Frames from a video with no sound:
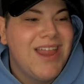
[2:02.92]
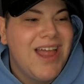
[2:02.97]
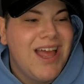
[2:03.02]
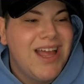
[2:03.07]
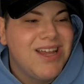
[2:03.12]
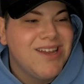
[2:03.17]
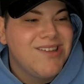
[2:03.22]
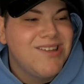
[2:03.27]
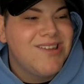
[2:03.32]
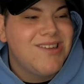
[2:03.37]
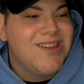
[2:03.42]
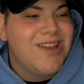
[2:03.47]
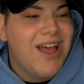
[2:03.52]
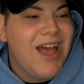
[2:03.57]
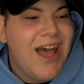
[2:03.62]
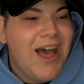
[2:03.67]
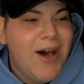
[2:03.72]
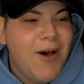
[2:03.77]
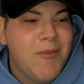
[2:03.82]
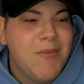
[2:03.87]
that
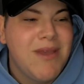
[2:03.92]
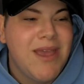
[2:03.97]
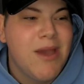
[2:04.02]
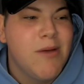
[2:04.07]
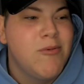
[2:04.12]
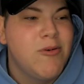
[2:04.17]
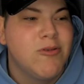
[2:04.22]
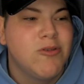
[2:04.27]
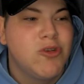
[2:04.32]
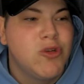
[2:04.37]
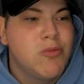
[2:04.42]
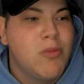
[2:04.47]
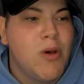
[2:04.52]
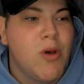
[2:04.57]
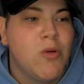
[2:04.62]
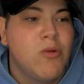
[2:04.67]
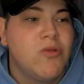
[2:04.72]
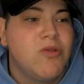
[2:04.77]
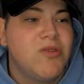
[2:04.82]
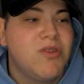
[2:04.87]
I'll be able to
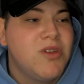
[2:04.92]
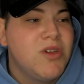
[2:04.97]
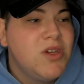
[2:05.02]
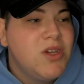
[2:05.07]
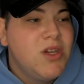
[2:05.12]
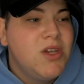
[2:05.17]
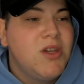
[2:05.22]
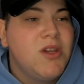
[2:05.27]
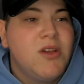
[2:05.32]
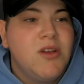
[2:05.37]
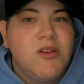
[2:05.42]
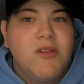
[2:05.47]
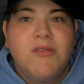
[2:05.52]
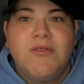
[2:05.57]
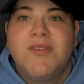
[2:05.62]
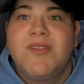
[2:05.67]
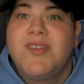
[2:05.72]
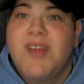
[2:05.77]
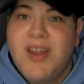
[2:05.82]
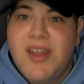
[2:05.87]
post
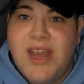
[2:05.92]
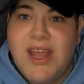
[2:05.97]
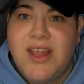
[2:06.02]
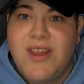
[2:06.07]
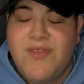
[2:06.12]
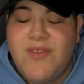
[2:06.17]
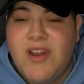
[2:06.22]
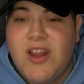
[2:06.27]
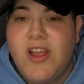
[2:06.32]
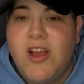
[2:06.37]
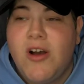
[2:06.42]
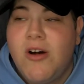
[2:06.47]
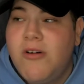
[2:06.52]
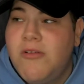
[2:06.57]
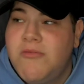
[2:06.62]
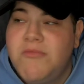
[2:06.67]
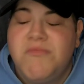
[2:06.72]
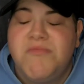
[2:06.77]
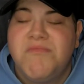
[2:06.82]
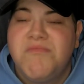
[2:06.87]
Sunday's
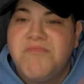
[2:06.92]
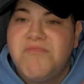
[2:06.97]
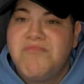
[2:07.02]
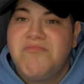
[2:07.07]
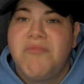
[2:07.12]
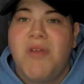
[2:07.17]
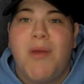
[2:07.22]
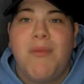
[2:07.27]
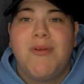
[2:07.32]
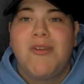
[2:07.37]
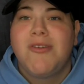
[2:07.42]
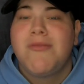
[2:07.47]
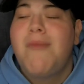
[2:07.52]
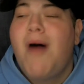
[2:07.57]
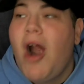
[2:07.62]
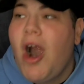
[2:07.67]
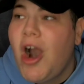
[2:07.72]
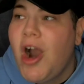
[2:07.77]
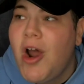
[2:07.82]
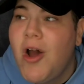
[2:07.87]
video. Maybe
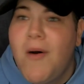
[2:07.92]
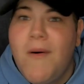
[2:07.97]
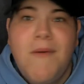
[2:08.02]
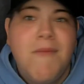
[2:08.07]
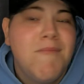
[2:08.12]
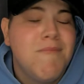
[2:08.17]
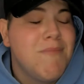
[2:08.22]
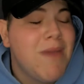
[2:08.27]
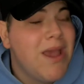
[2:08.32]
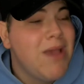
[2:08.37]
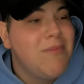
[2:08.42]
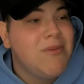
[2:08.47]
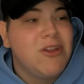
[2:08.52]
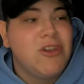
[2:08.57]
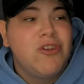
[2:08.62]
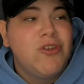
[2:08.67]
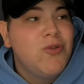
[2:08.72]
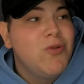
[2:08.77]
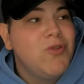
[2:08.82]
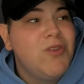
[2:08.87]
tomorrow, maybe
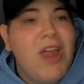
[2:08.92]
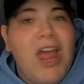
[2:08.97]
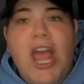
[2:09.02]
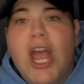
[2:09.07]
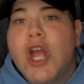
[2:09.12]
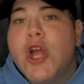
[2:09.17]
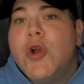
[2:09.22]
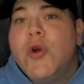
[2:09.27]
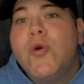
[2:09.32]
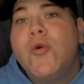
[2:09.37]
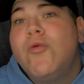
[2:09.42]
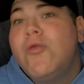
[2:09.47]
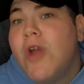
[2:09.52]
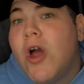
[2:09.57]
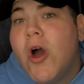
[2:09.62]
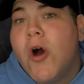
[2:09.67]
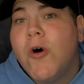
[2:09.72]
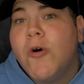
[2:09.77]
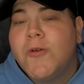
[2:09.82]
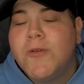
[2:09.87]
Tuesday, who
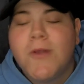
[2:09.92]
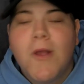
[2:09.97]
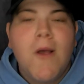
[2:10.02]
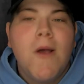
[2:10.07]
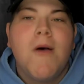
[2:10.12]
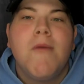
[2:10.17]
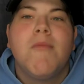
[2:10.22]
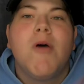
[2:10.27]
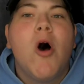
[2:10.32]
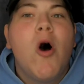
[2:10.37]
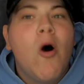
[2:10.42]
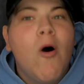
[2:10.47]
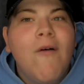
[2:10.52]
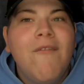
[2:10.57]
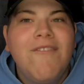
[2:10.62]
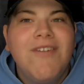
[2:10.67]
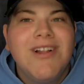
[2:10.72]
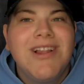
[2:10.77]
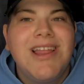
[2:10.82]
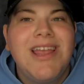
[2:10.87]
knows? But
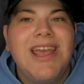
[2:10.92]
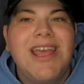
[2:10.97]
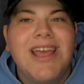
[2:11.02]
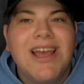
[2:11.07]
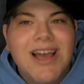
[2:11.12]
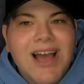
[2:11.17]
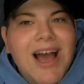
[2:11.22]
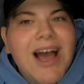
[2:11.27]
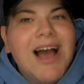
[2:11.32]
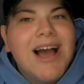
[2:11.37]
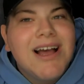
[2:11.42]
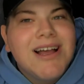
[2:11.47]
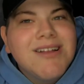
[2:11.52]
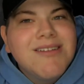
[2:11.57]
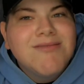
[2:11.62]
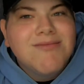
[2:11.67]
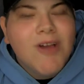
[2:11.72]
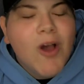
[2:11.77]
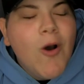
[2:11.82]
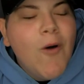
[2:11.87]
hopefully,
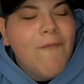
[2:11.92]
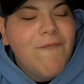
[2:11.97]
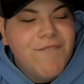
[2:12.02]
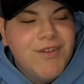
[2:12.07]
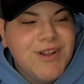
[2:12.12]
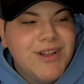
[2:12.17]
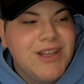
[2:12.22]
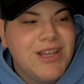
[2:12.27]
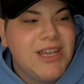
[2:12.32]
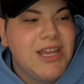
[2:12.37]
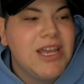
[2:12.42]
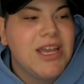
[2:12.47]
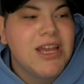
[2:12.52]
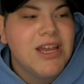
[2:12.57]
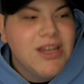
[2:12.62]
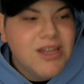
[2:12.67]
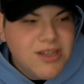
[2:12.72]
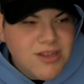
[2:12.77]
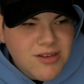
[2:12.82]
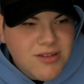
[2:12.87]

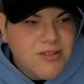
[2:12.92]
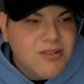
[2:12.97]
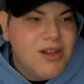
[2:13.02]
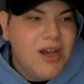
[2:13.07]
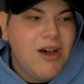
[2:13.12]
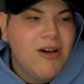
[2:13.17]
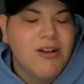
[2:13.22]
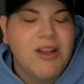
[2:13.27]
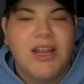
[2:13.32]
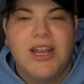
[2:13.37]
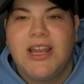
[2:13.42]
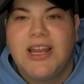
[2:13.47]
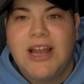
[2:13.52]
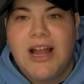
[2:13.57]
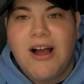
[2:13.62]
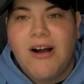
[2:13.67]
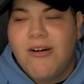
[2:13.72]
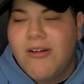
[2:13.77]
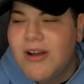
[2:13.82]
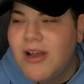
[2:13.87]
I'll get it
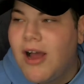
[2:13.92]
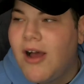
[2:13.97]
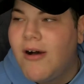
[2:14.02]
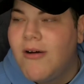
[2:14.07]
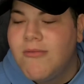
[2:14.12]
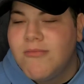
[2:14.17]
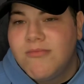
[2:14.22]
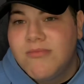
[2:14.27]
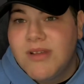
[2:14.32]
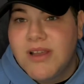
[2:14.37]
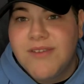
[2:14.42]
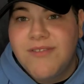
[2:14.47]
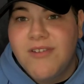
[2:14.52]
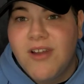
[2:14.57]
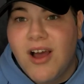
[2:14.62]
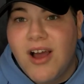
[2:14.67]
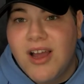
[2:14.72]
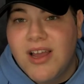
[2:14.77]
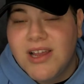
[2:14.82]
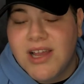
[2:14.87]
out. If
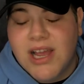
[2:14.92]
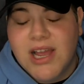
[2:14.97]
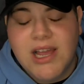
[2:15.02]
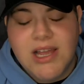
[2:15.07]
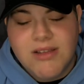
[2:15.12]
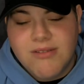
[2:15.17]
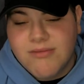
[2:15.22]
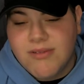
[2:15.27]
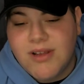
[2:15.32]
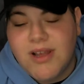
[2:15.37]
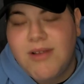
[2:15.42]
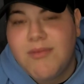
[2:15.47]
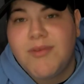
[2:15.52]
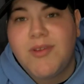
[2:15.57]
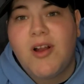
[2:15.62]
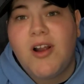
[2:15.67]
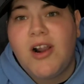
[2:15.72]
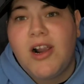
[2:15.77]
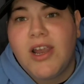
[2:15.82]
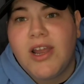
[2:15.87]
not, I'm
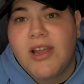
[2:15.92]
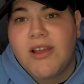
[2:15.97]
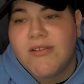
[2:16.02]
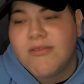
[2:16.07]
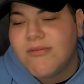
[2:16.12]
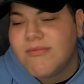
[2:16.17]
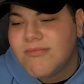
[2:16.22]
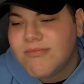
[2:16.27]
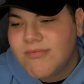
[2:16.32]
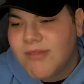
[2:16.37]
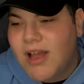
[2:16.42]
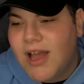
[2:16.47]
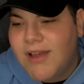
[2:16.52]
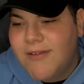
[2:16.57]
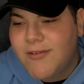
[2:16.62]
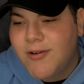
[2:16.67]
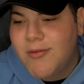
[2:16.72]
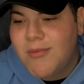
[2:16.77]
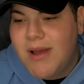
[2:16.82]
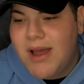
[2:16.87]
sorry. I
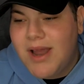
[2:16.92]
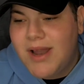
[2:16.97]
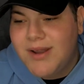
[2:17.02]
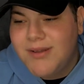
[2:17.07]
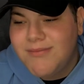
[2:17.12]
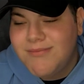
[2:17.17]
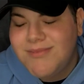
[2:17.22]
feel bad.